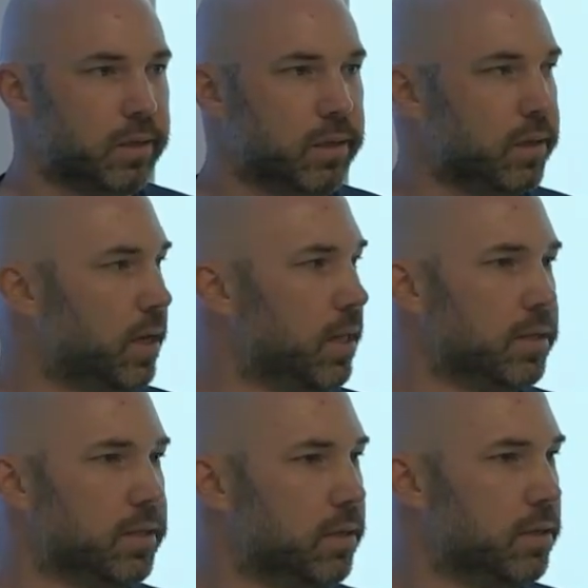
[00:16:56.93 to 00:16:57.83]
Alex
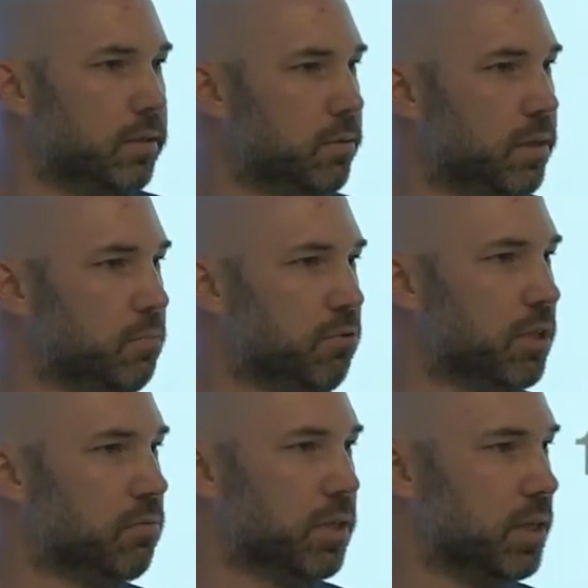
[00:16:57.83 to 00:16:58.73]
did because he was in the press
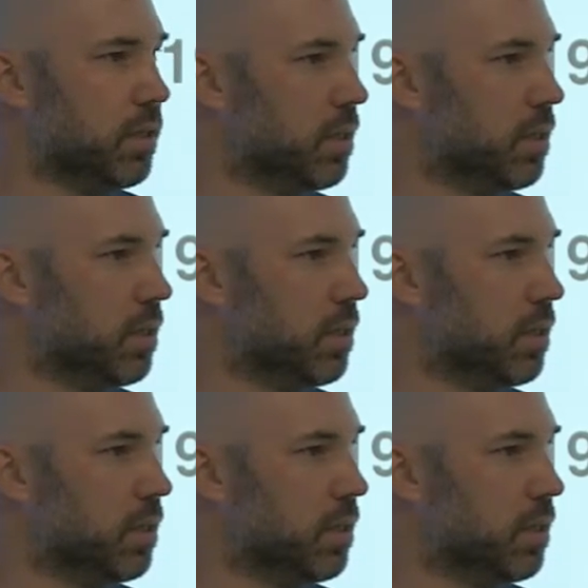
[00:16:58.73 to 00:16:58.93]
release.